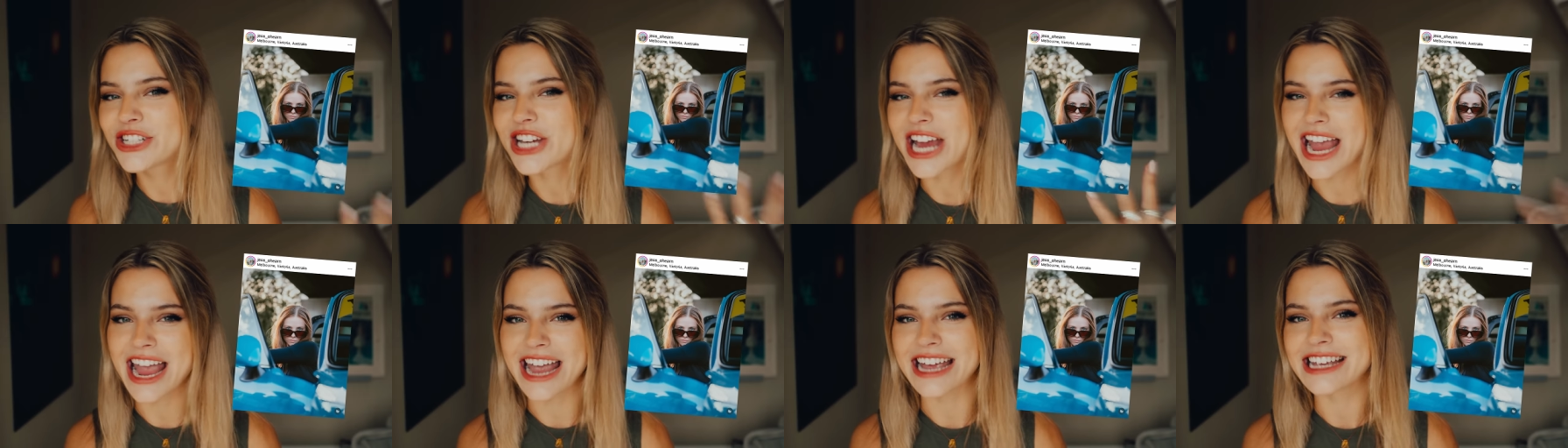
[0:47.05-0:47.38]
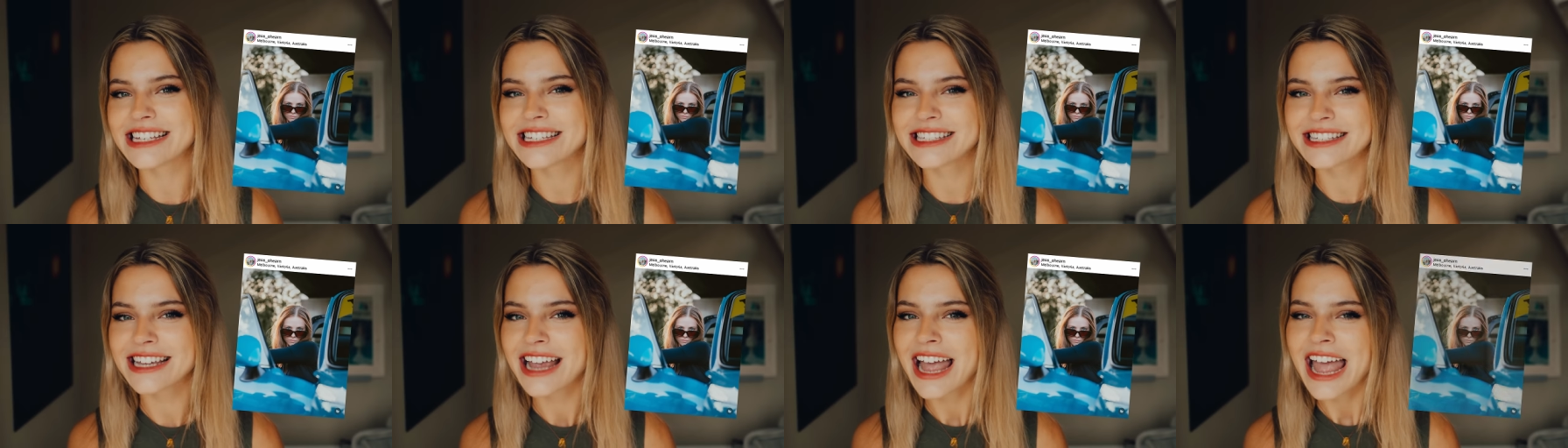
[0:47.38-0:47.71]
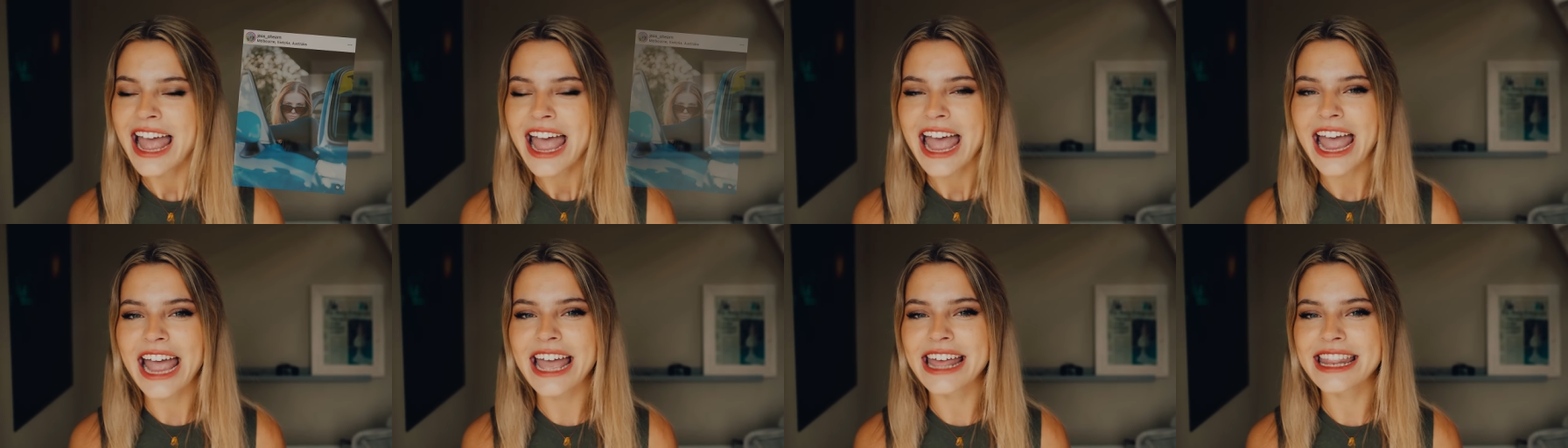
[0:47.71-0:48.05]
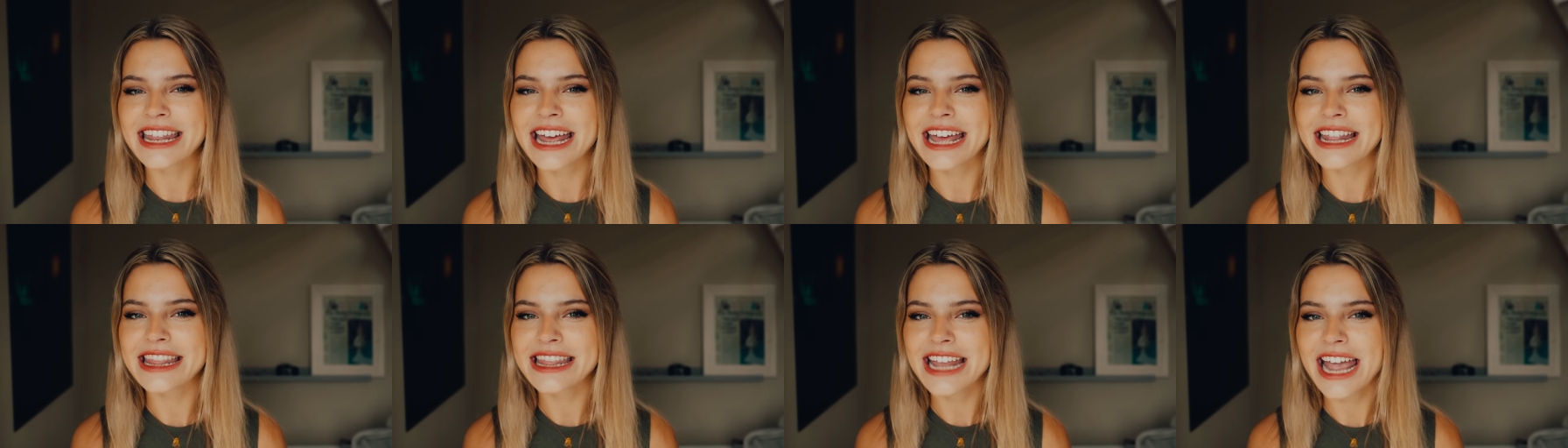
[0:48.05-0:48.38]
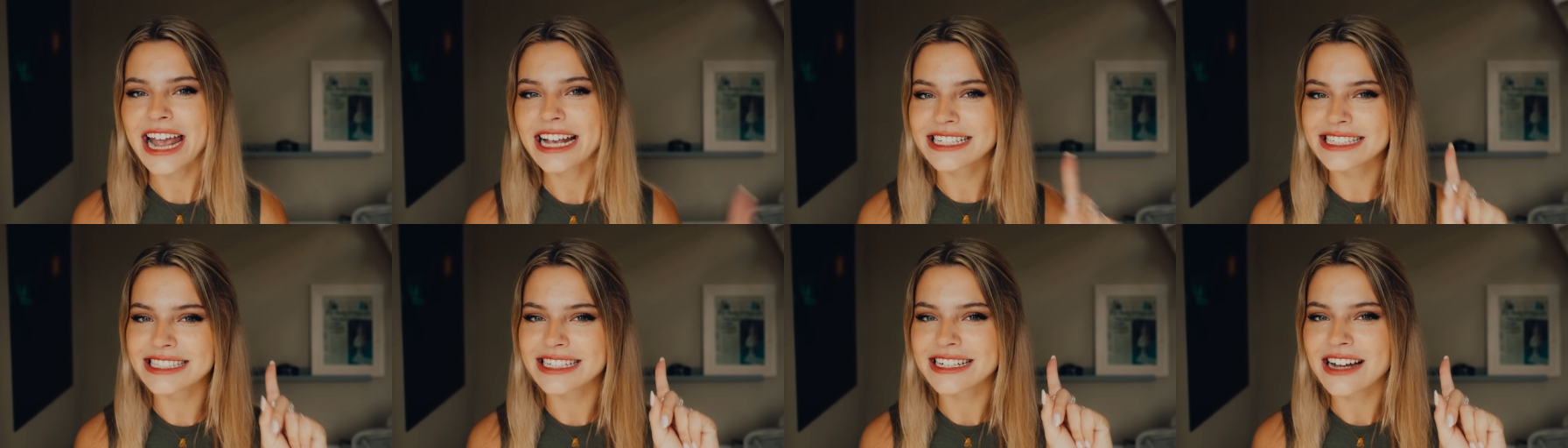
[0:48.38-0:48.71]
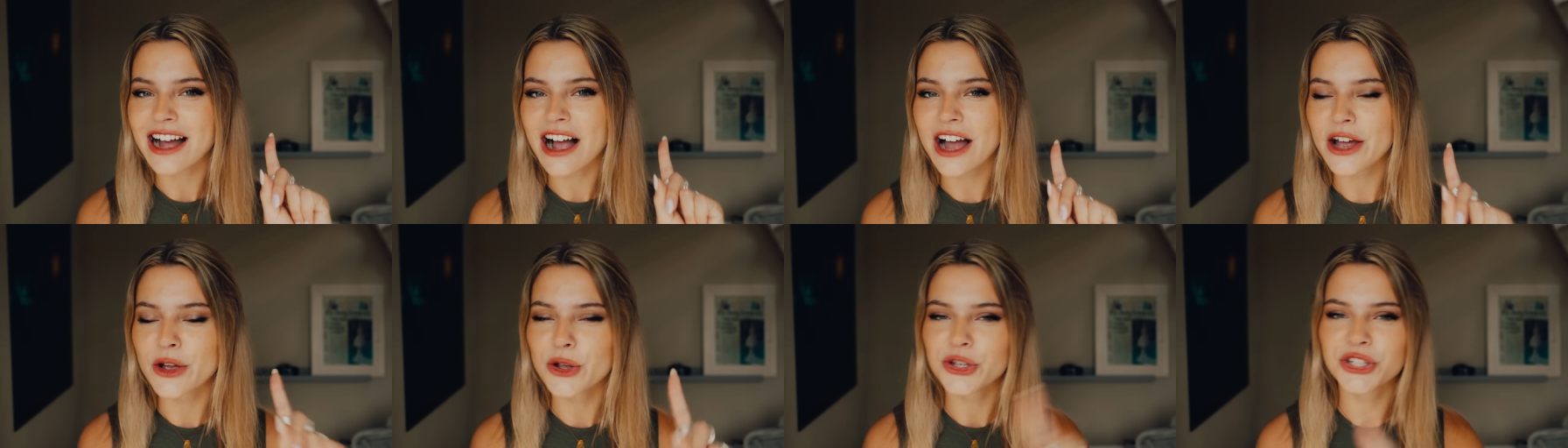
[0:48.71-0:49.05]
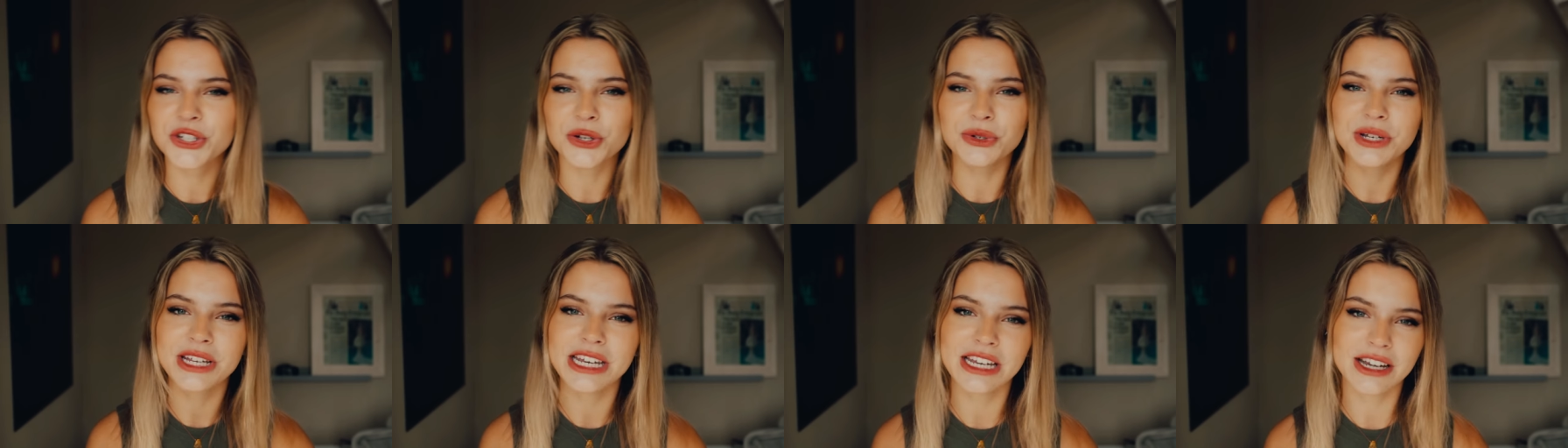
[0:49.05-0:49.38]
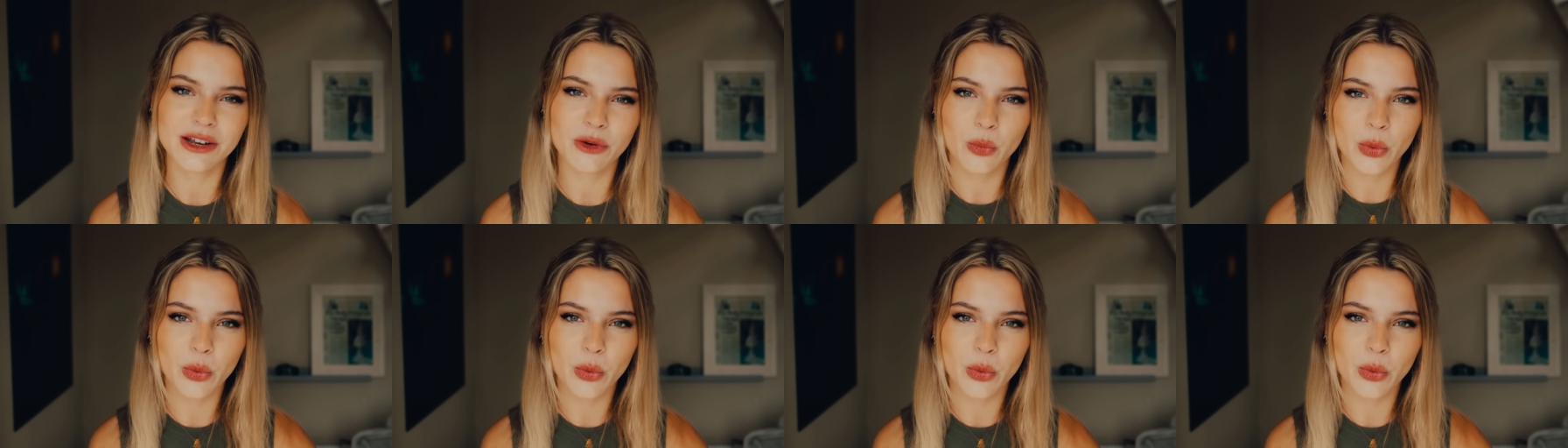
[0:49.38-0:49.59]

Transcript: Jess, and then next I also needed